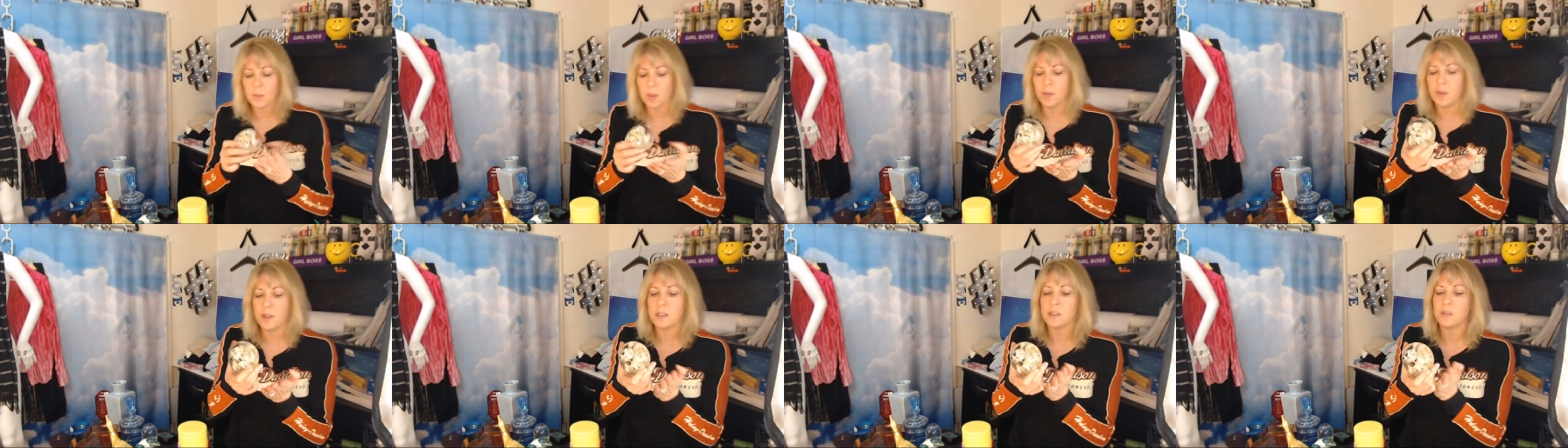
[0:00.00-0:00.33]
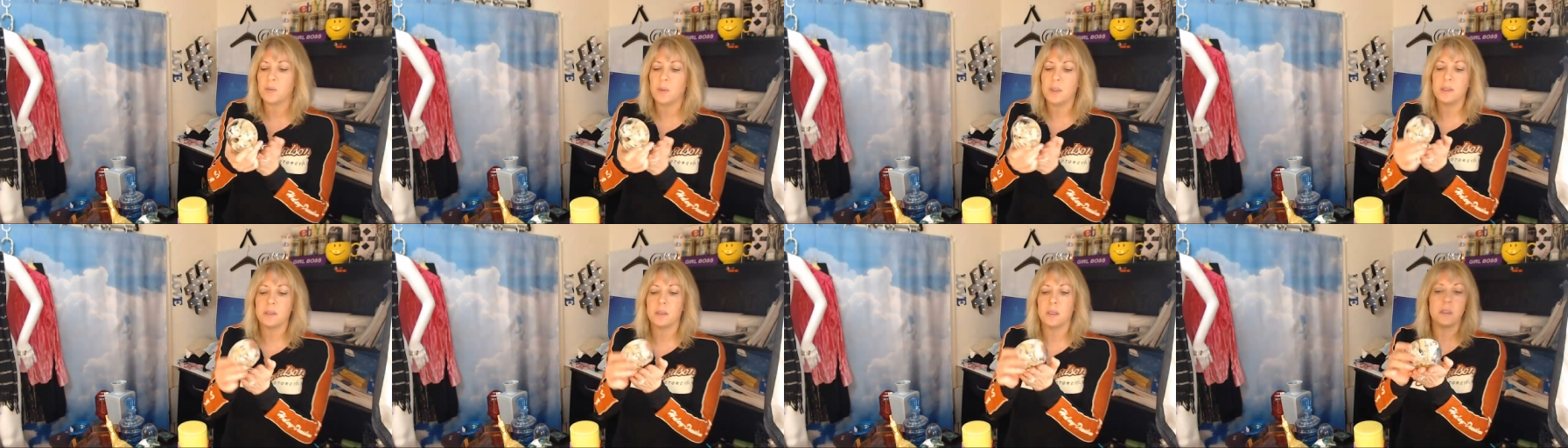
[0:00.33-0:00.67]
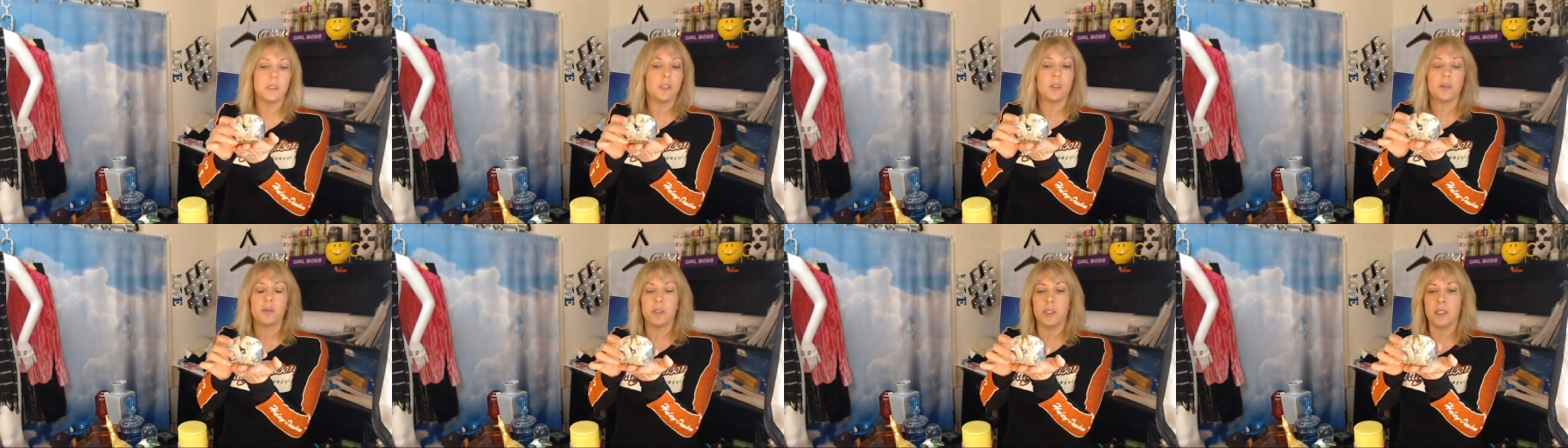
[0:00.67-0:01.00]
this one's a
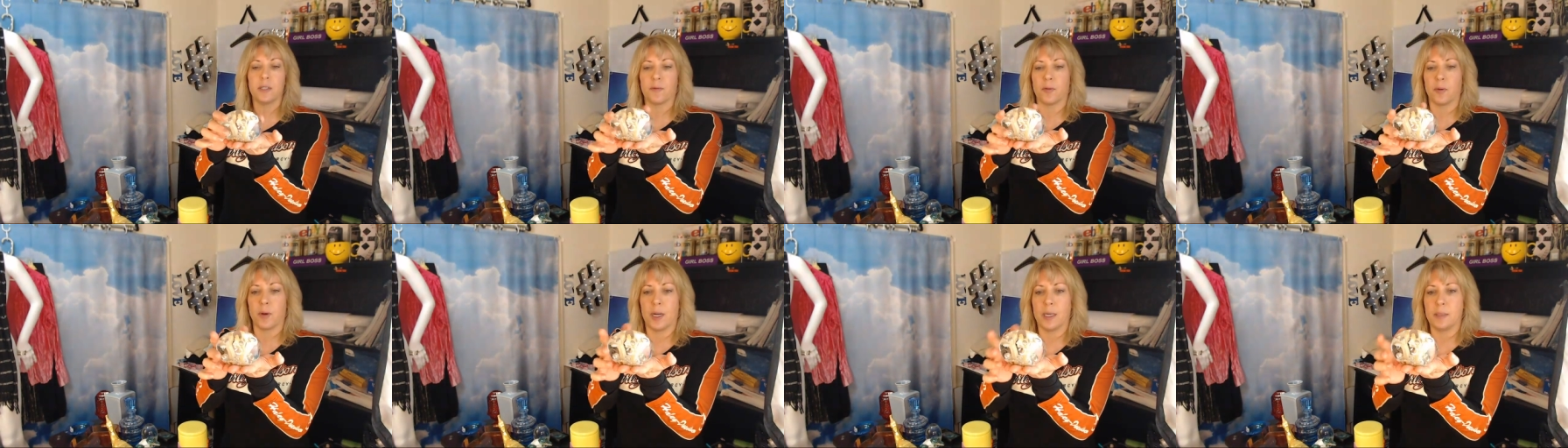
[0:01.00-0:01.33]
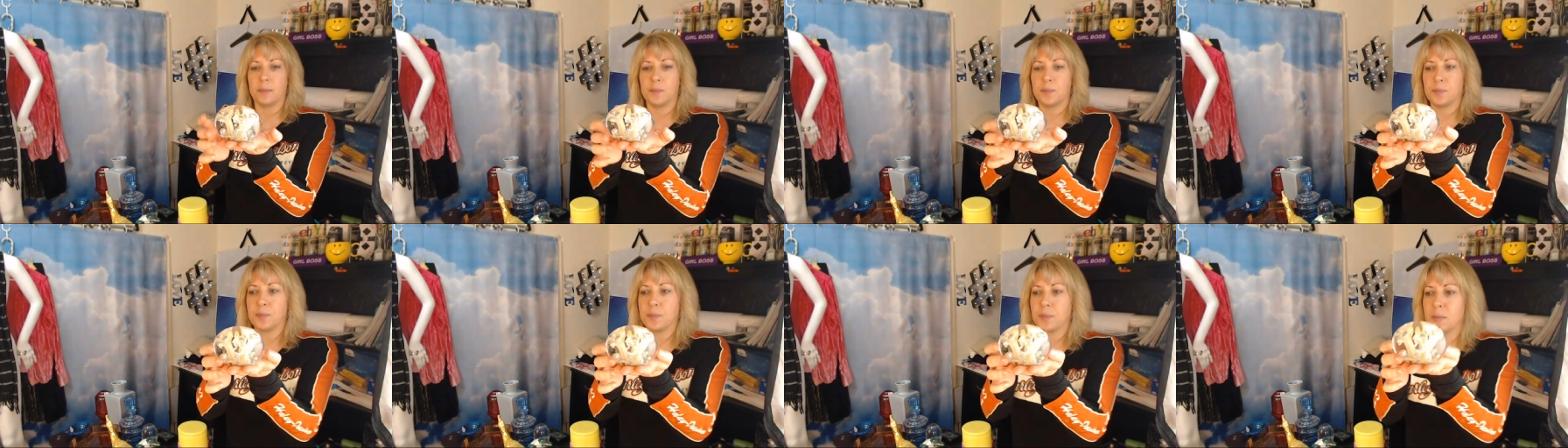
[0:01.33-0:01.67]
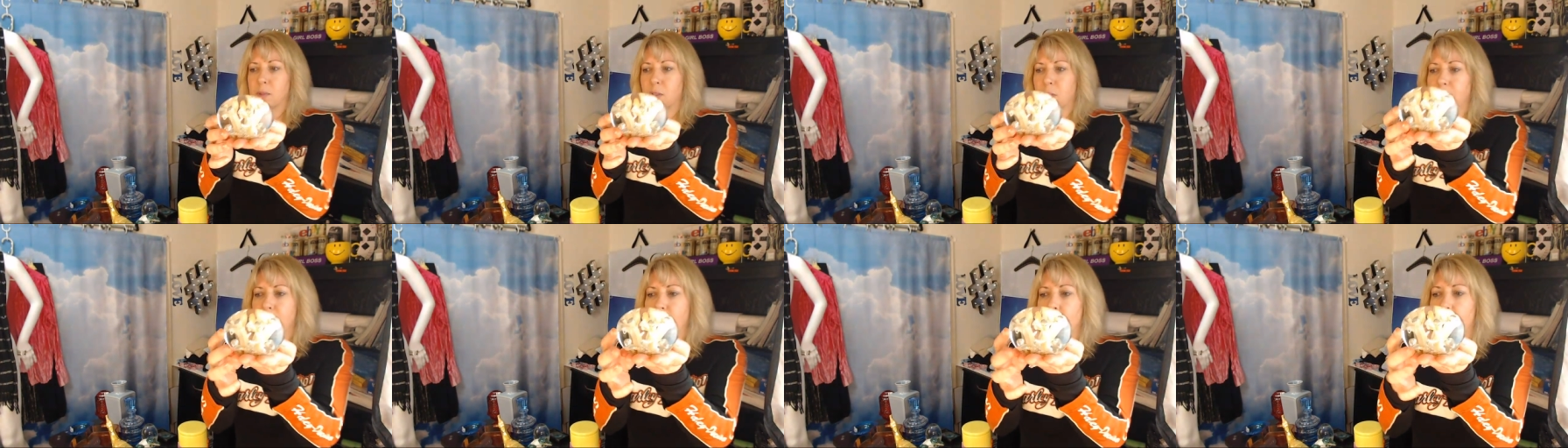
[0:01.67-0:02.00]
little different.
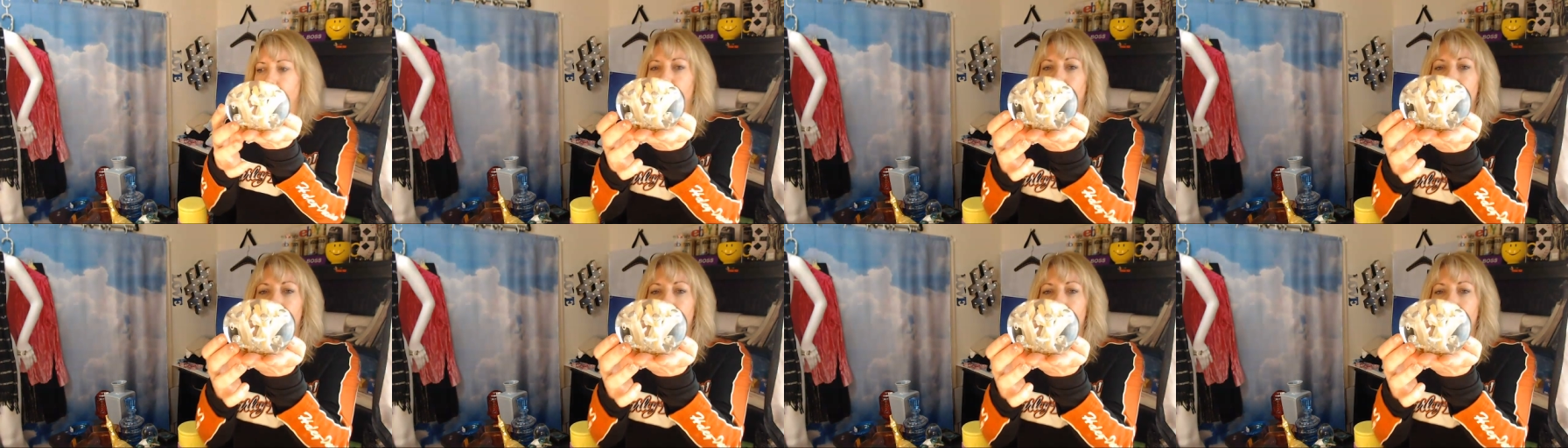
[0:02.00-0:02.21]
Look how